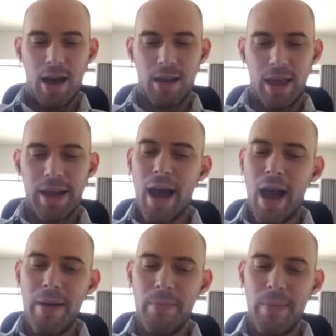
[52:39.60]
Like
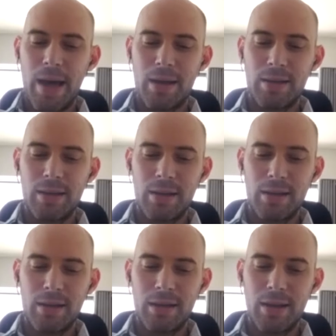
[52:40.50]
I'm
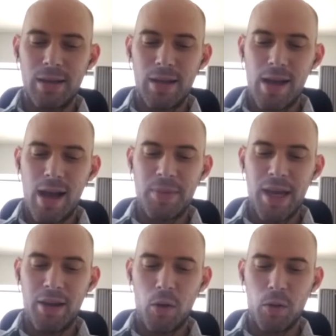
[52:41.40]

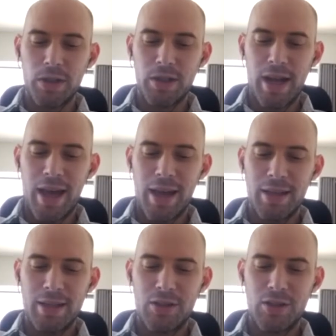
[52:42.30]
getting older,
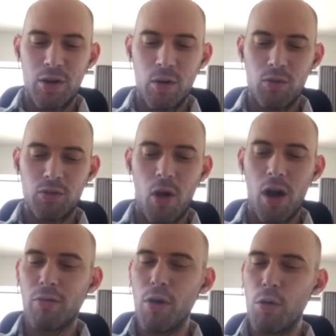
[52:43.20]
and so
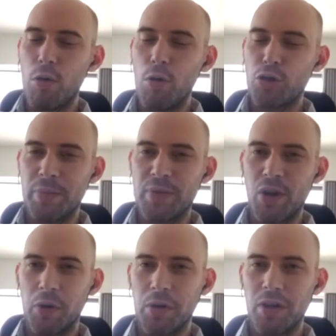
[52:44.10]
long road trips
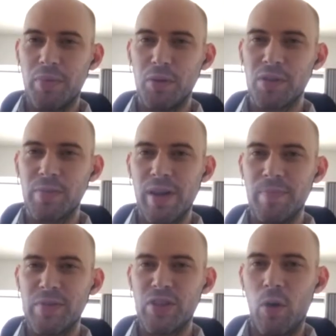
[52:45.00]
don't really appeal to
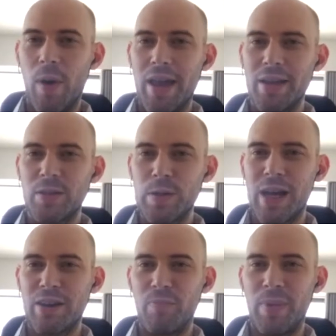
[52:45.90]
me. So my answer is
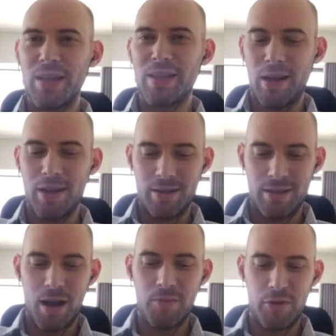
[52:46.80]
kind of based
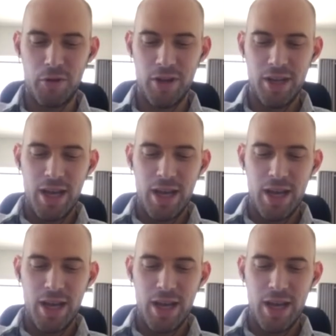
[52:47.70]
on comfort.